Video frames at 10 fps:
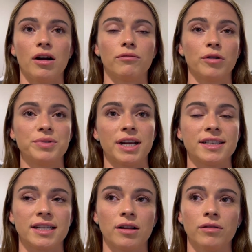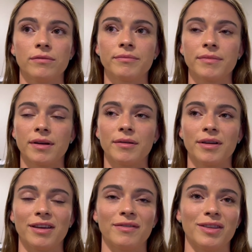rob Chantelle,
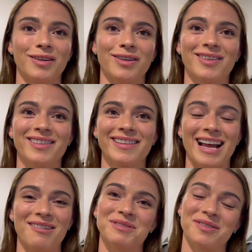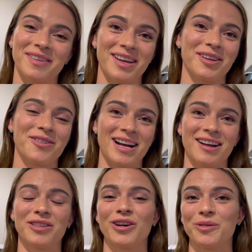given the atmosphere, the
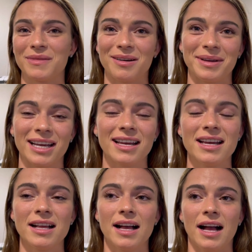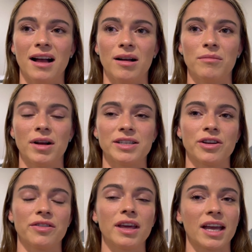crowd, the homecoming. I
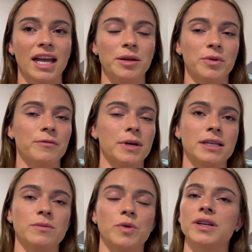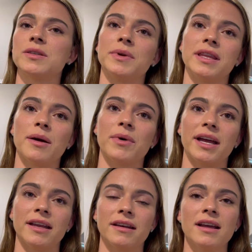don't think Katie would have wanted to win that
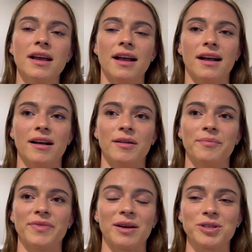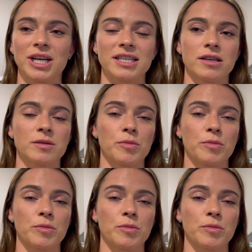way, and that was Chantelle's